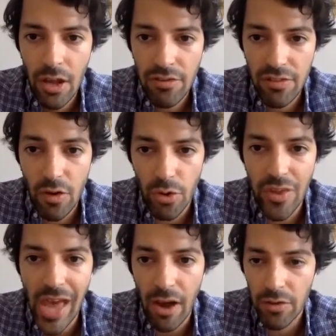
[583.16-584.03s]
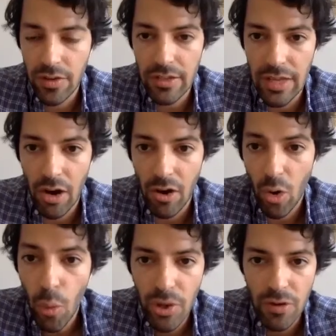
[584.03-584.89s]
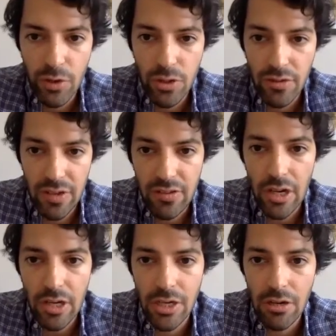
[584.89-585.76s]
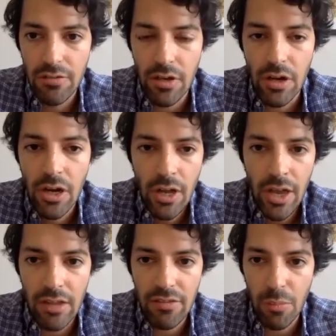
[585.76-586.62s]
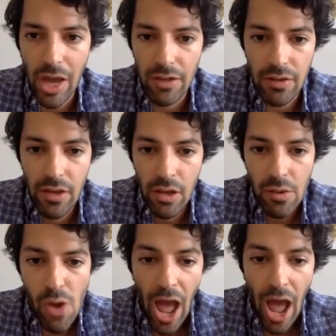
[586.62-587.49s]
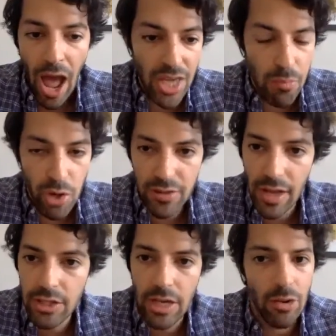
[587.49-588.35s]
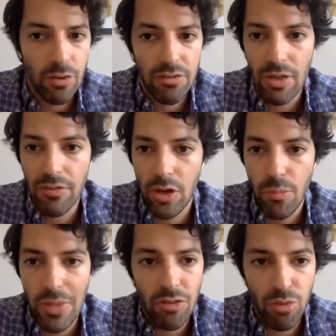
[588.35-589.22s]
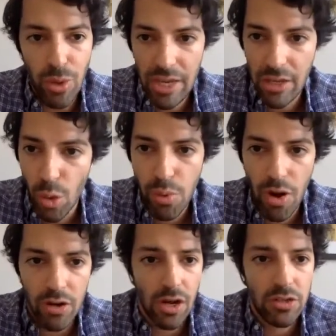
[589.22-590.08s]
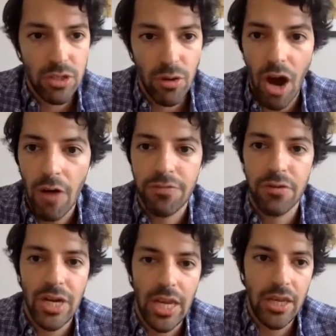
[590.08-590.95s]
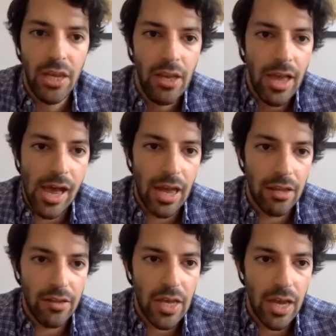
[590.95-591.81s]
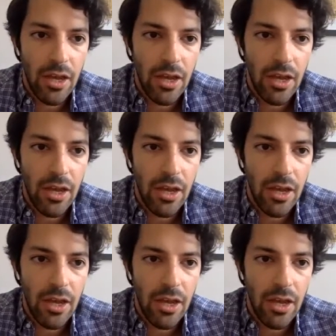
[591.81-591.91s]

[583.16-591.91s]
slowed down, they are open for those discussions. So it's about how you can potentially also even a bit tweak your product, your offering, and